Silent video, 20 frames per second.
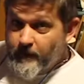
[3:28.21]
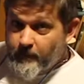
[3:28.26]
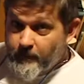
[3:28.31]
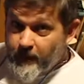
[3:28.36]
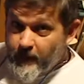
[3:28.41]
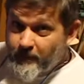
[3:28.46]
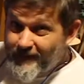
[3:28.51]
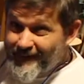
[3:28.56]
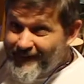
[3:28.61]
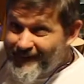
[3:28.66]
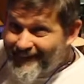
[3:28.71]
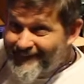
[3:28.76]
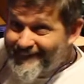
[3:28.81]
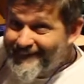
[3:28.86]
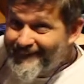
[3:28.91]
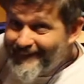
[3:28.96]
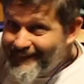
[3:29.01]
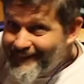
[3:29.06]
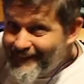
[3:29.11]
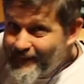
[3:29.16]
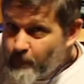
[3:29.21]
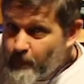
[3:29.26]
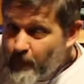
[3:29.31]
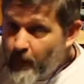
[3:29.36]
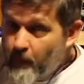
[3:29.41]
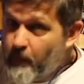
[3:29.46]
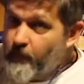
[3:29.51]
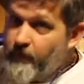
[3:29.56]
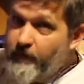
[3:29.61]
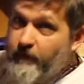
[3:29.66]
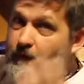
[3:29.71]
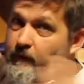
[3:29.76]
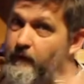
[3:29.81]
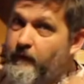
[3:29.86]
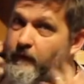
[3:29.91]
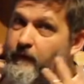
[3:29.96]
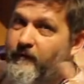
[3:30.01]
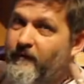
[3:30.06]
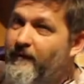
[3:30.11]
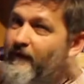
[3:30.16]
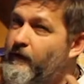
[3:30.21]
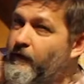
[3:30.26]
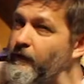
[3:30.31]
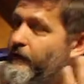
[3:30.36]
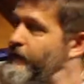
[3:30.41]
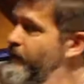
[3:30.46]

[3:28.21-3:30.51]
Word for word: Sometimes they like to eat the bubbles and it tickles